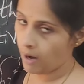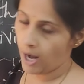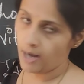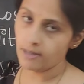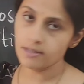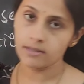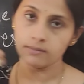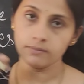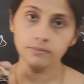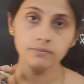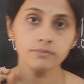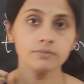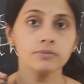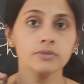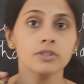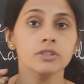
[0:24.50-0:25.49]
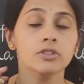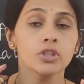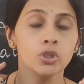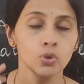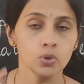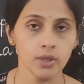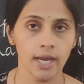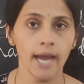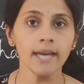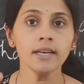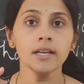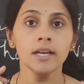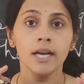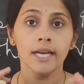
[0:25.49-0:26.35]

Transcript: marks you can